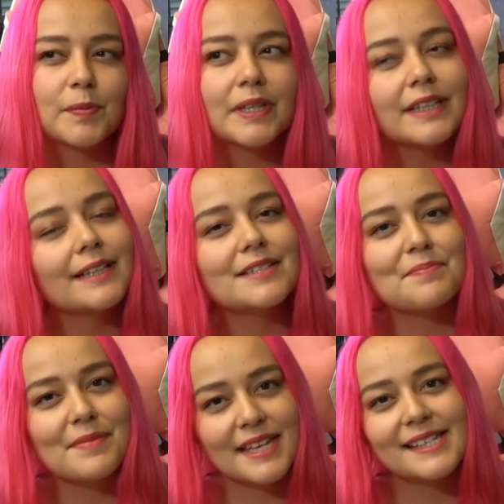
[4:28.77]
really a
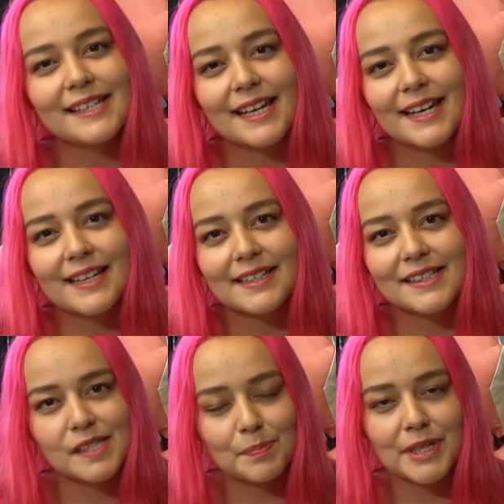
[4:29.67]

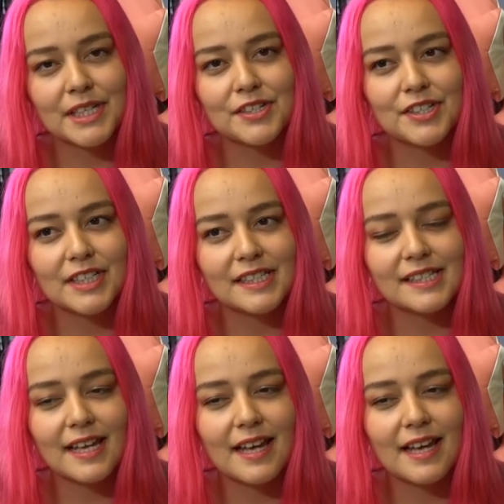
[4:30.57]
domesticated species.